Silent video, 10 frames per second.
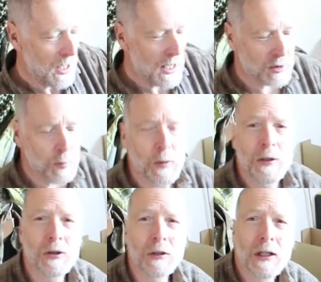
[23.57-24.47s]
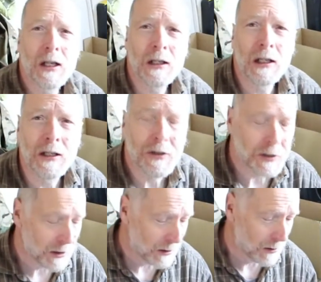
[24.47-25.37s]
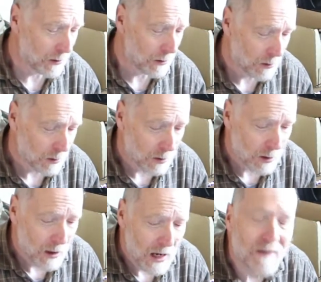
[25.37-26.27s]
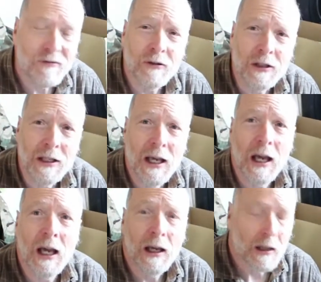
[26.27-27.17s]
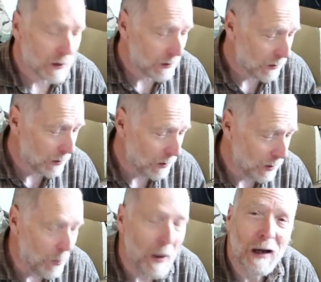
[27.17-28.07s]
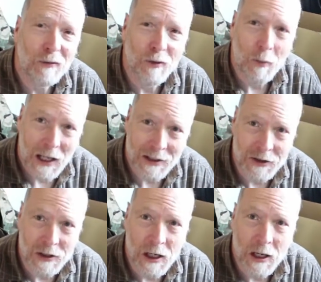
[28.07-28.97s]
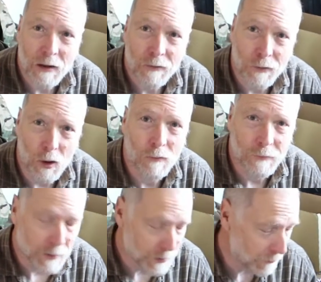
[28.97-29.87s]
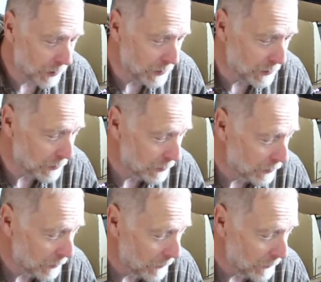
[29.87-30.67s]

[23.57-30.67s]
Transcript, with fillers: expedition kit list every year apart from last year for obvious reasons.